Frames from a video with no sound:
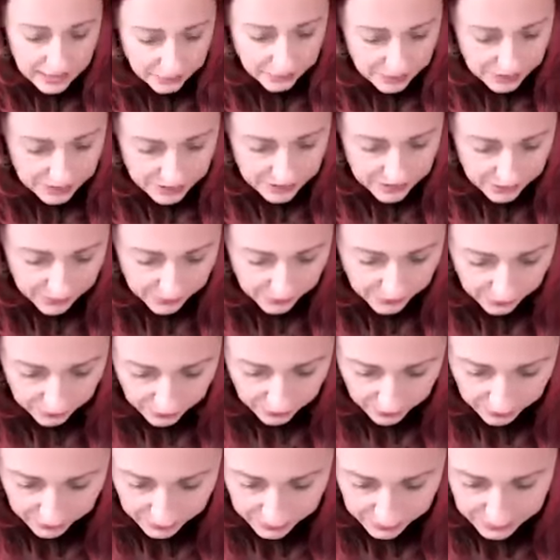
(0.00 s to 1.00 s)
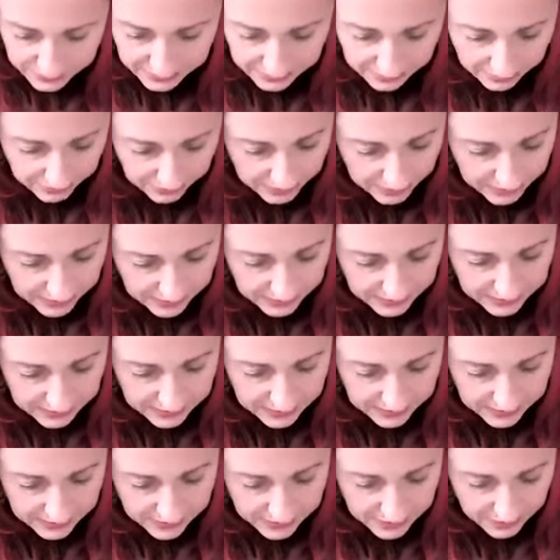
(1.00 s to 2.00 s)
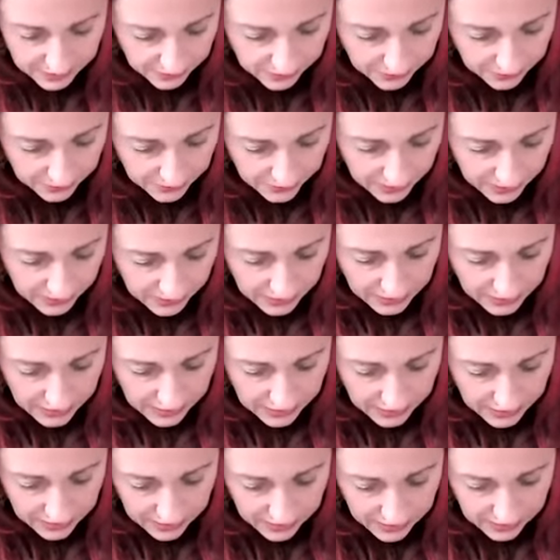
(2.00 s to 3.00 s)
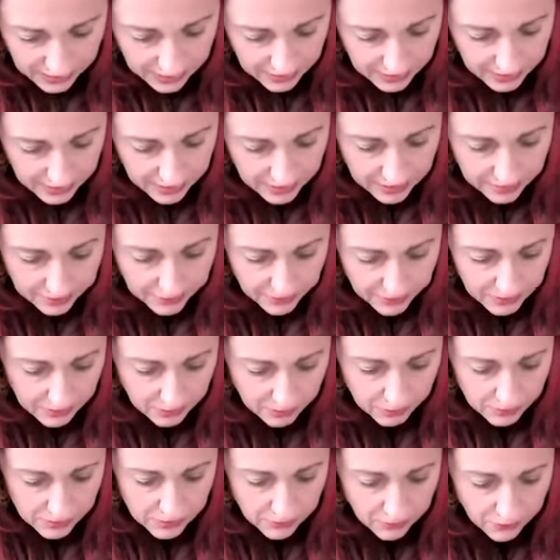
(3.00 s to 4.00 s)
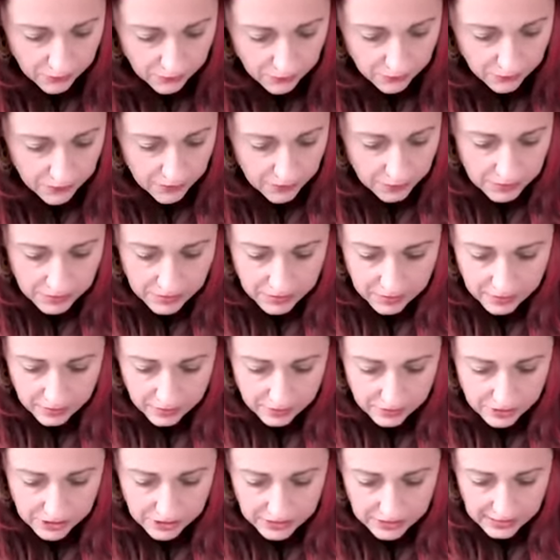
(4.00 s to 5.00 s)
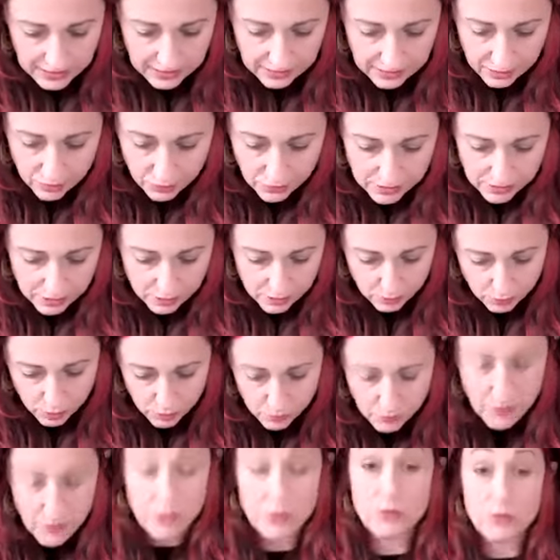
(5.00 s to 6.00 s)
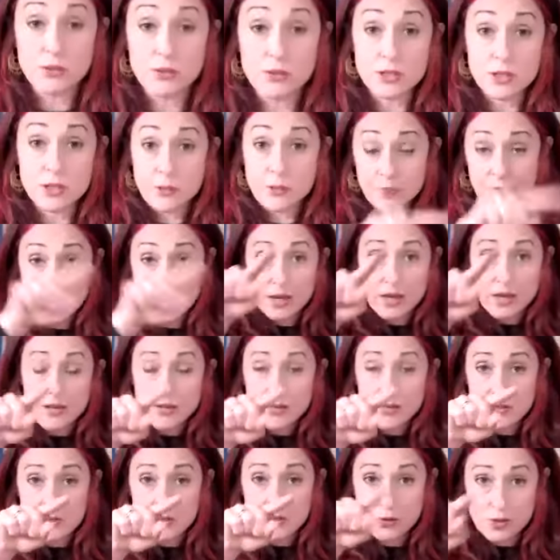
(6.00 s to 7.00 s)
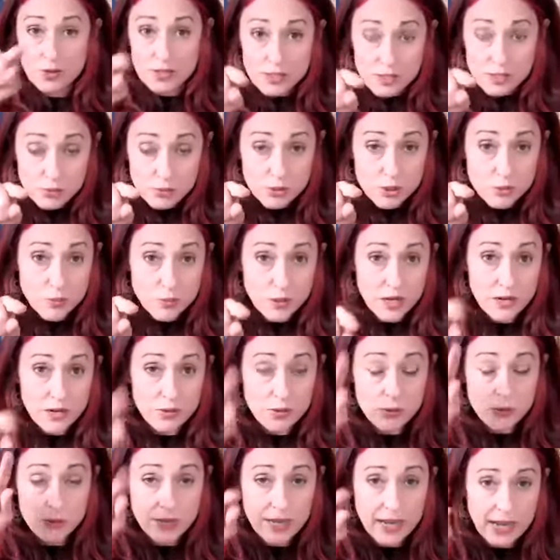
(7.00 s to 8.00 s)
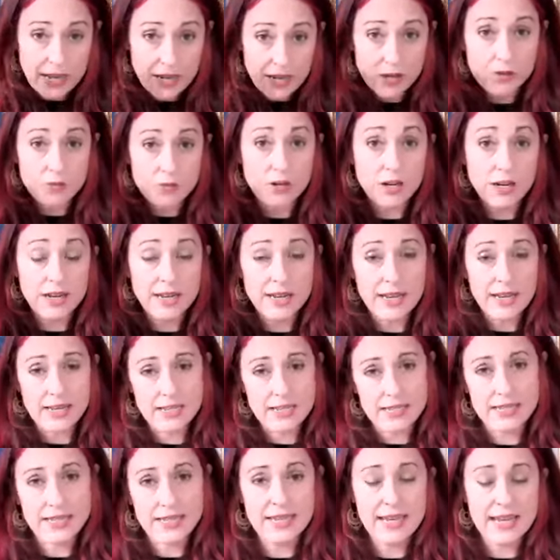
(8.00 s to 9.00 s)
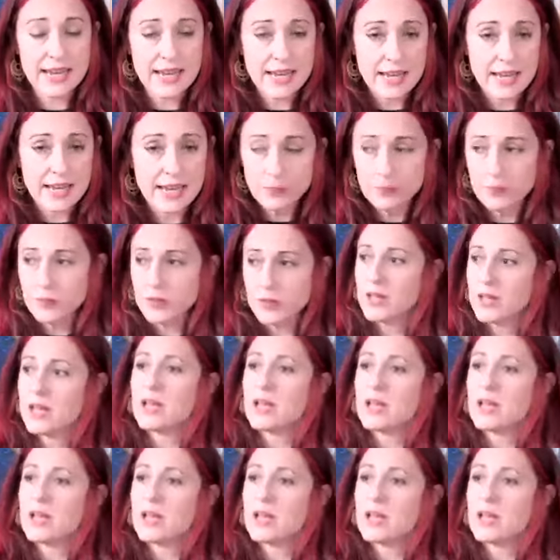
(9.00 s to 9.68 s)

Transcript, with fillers: let me just see if I wrote this down connected. So um, it was Fibonacci and crystal spiral. So the crystal spiral, K R I S T A L,